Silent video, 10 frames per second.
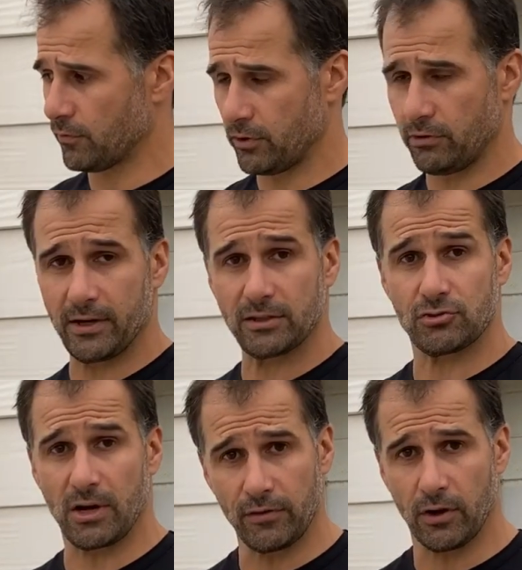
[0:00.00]
rounds,
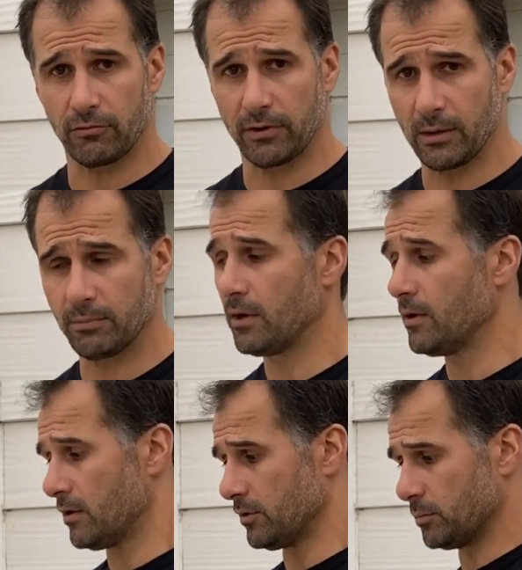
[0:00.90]
drive your heart rate up,
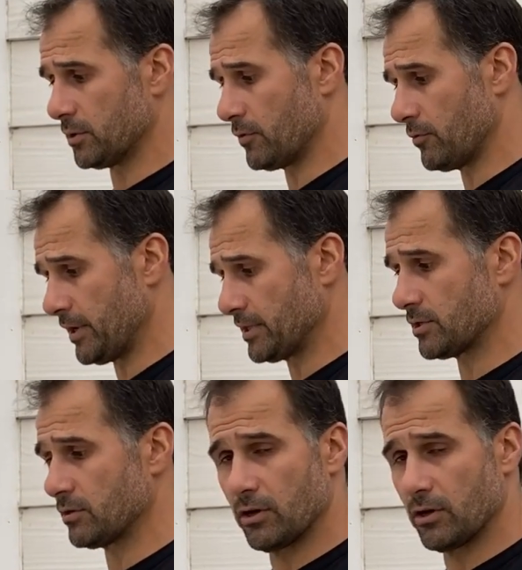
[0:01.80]
with a bit of a rest.